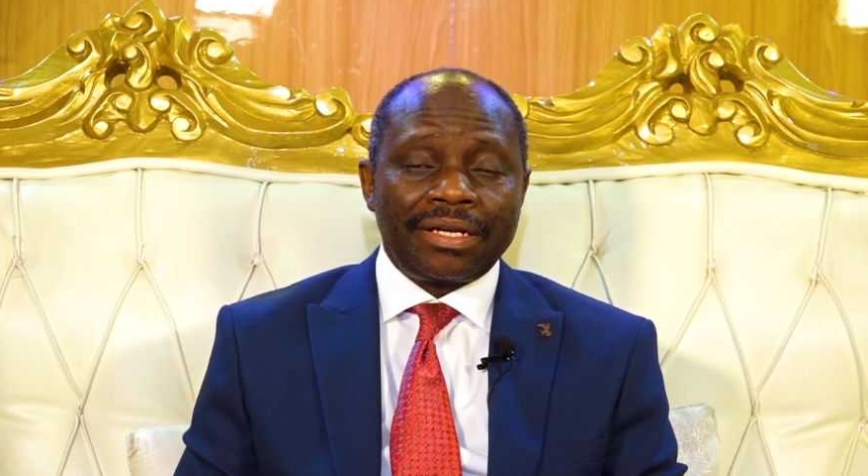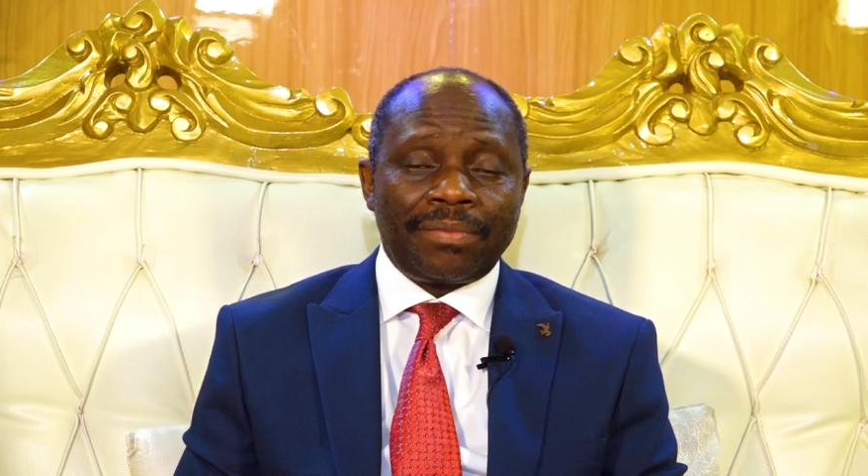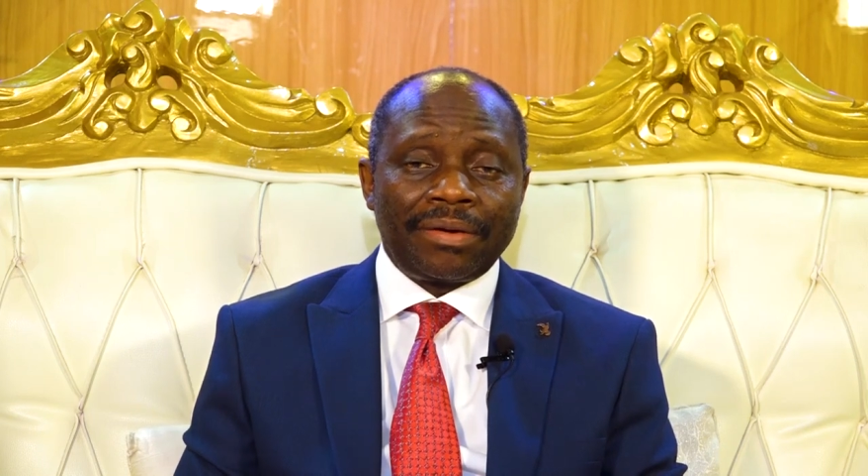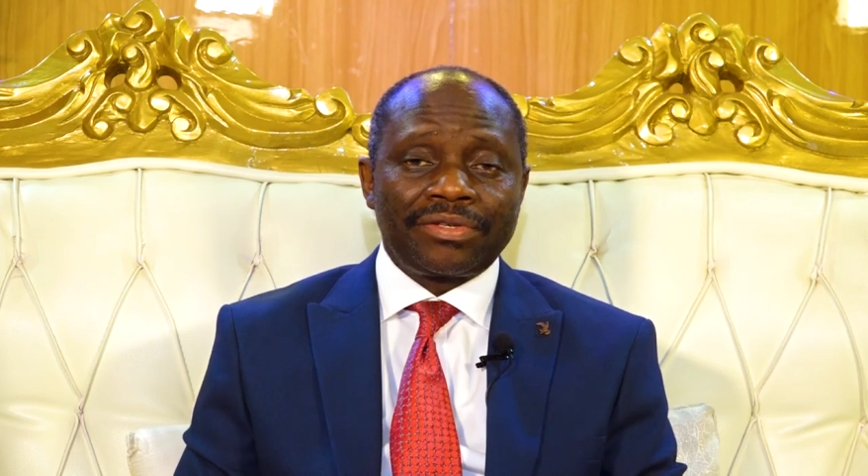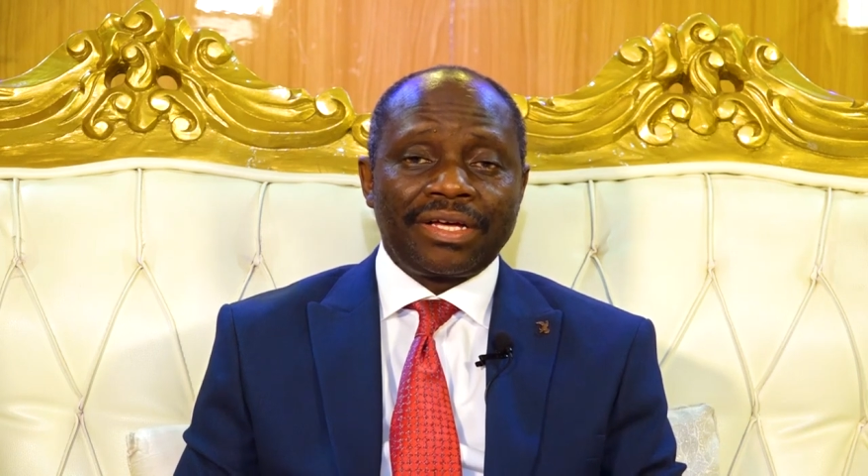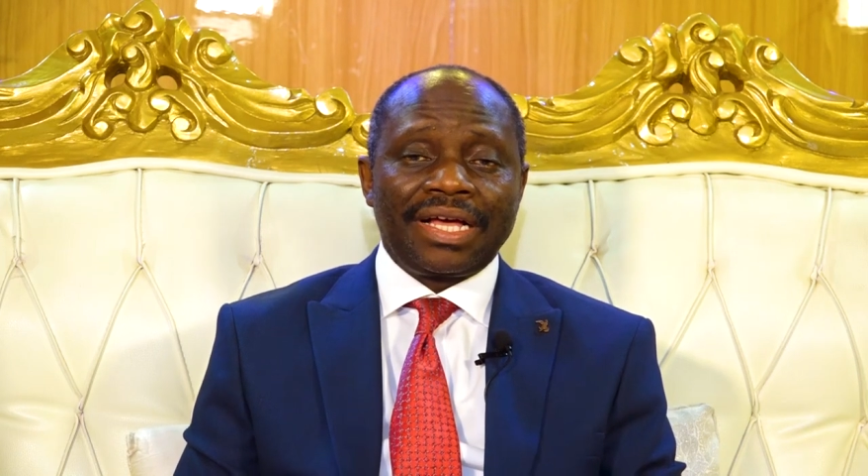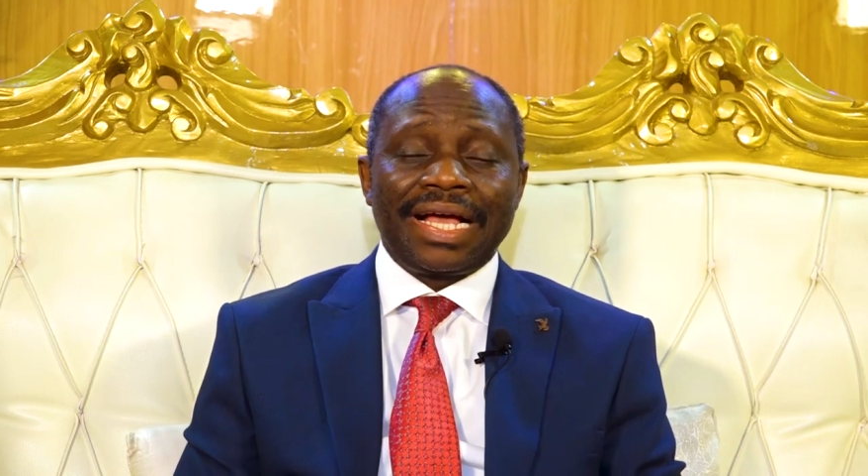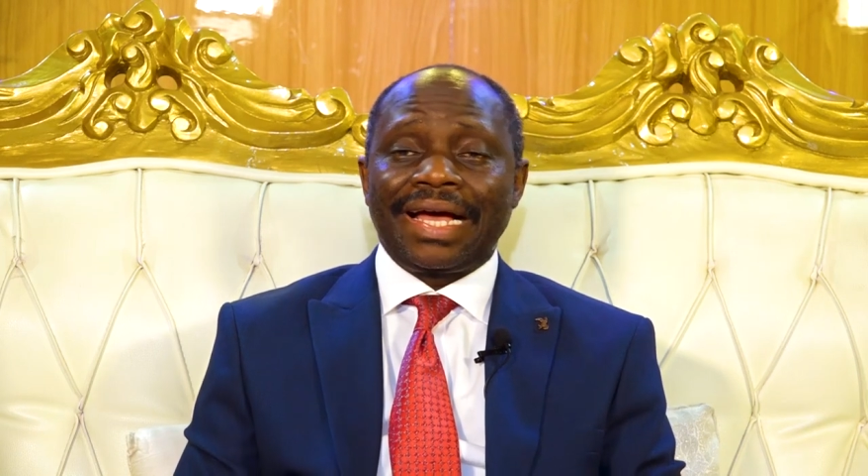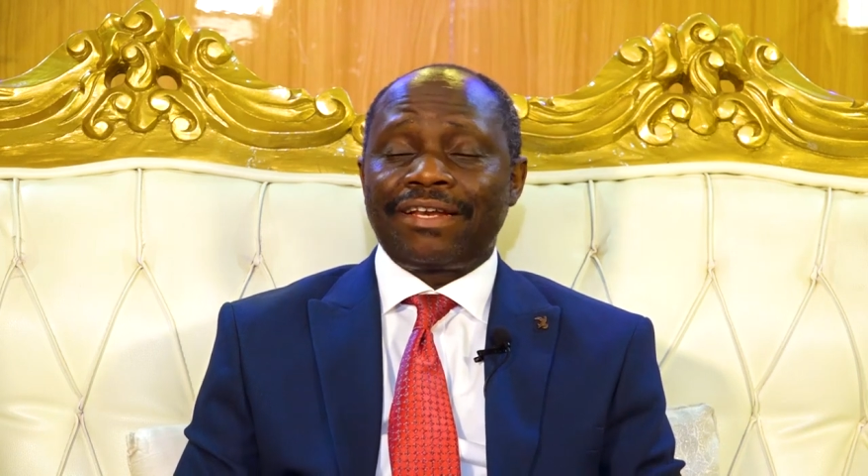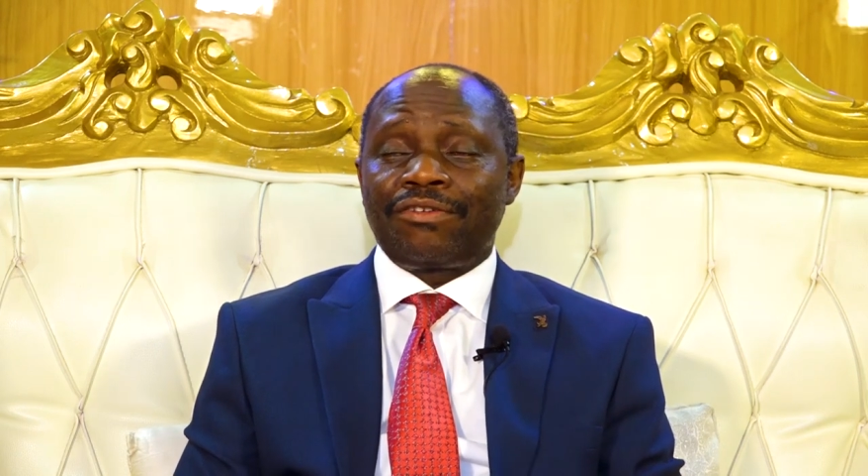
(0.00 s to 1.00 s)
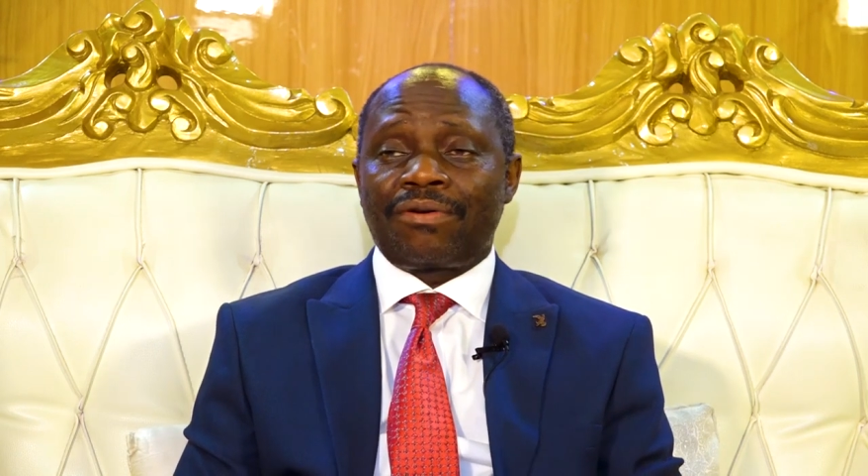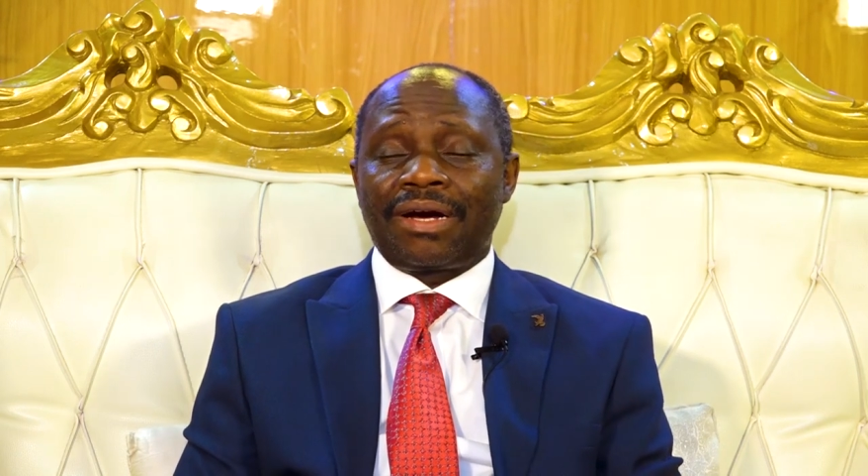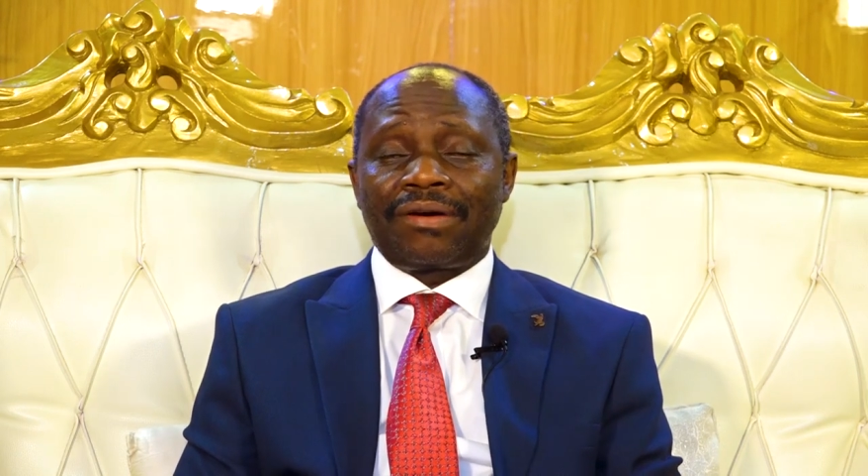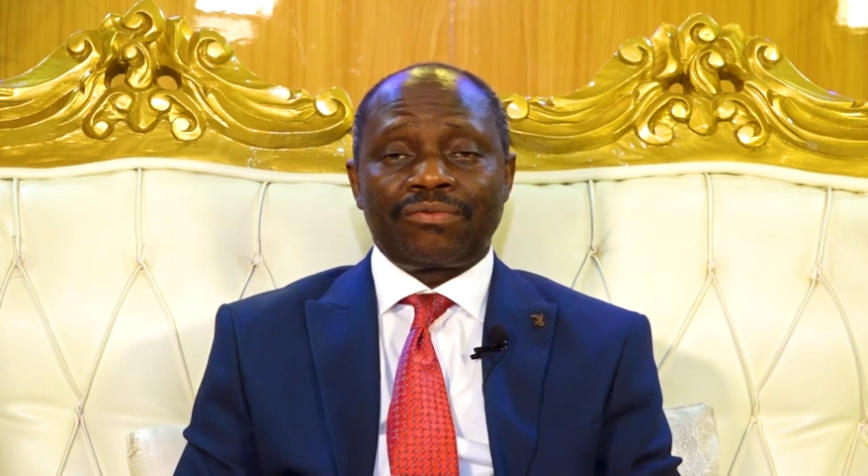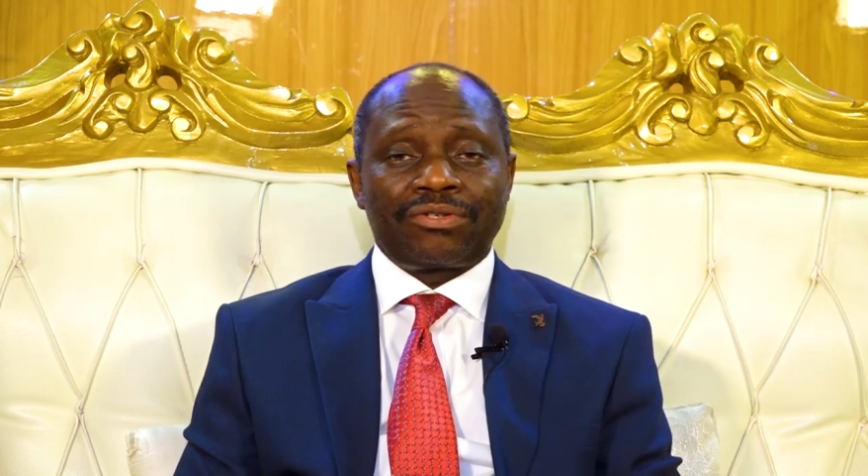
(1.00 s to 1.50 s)
The Bible says, guide your
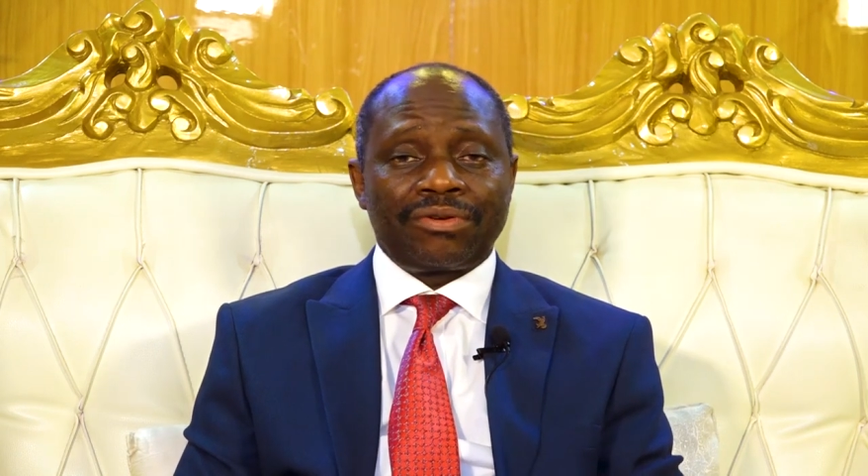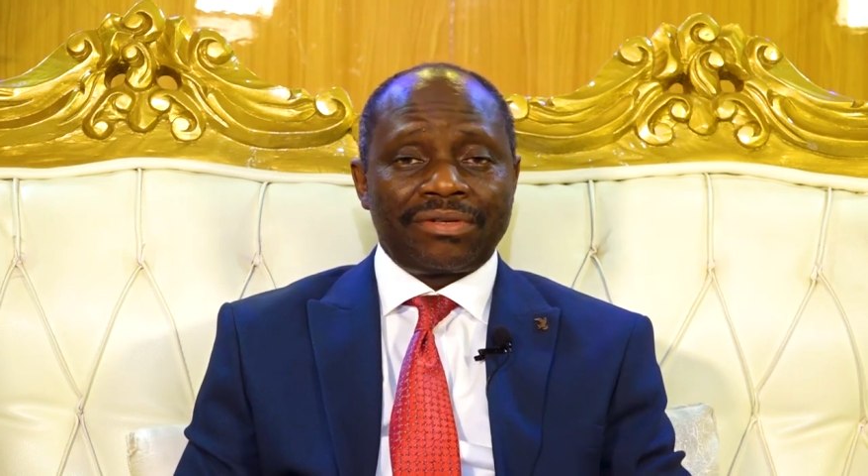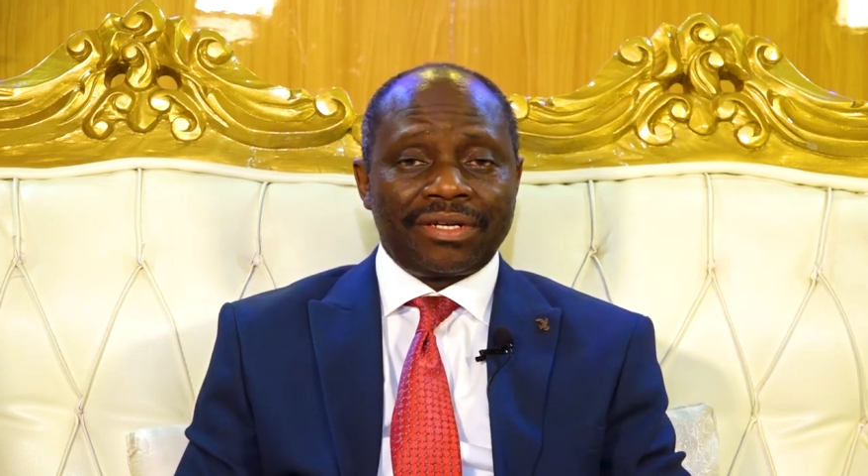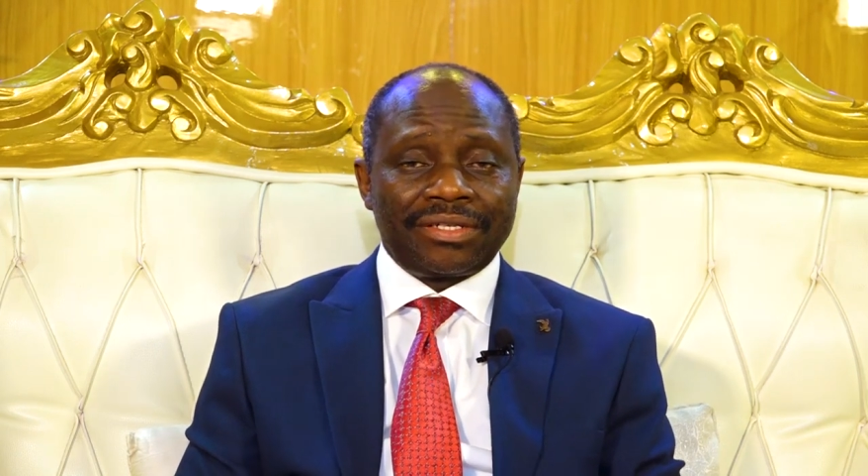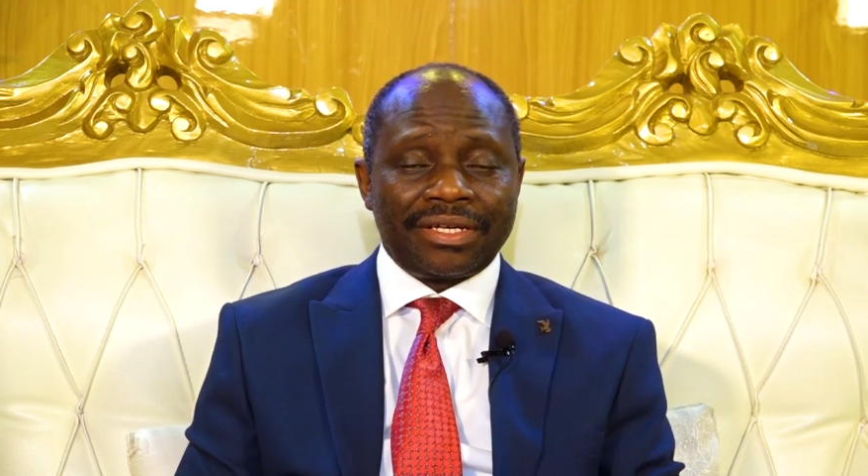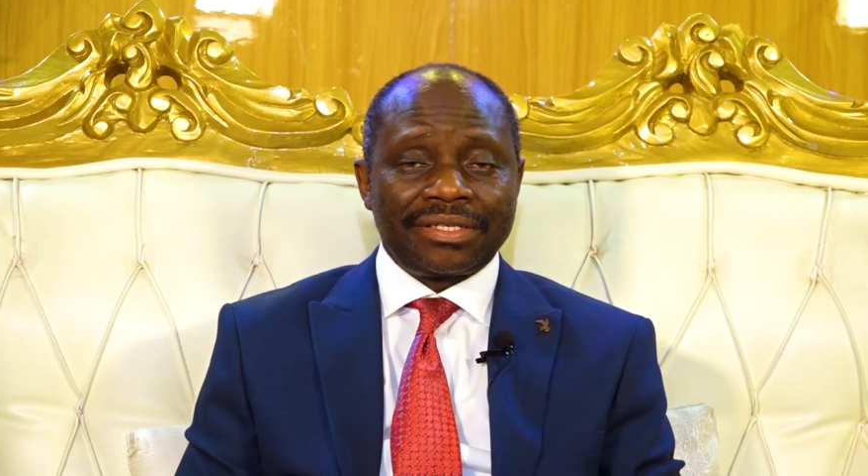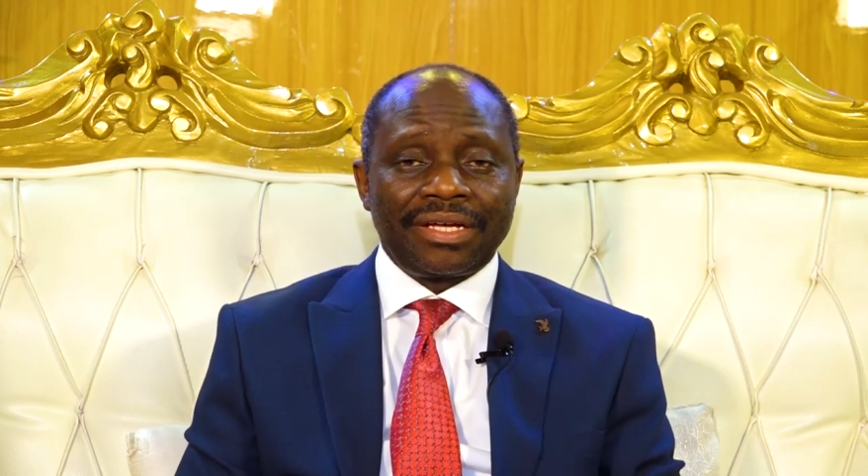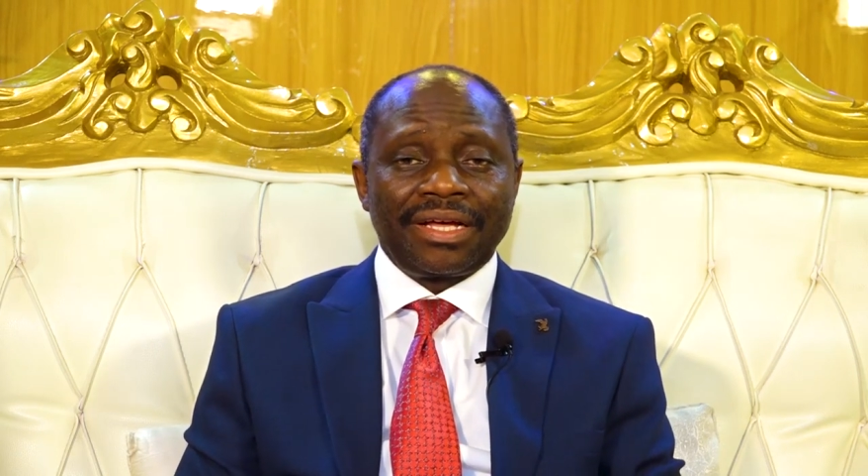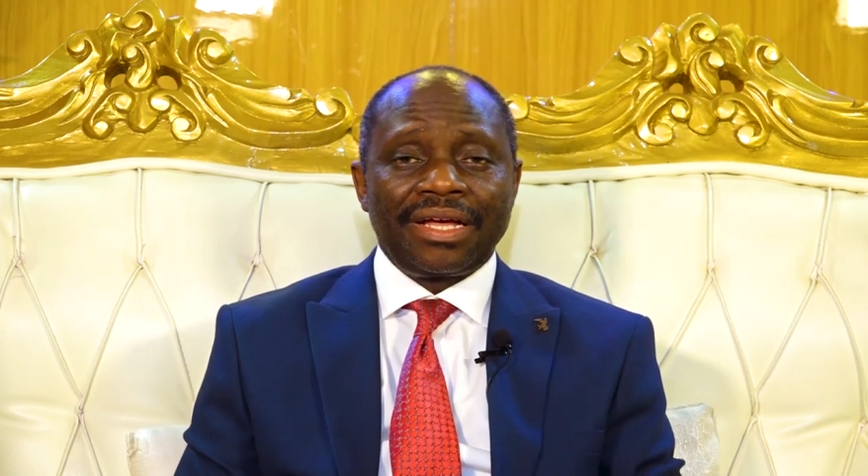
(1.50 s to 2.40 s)
heart with all diligence.